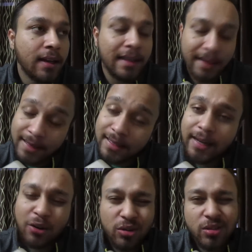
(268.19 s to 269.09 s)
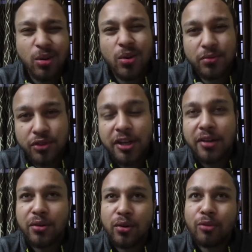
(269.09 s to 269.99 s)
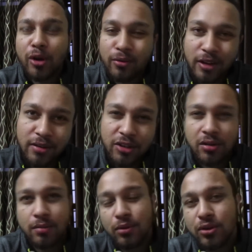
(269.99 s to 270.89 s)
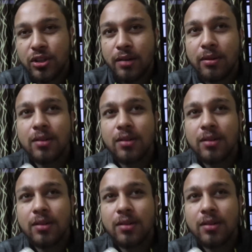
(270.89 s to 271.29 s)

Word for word: Yes, he talks a lot of shit. You know, motivational bullshit.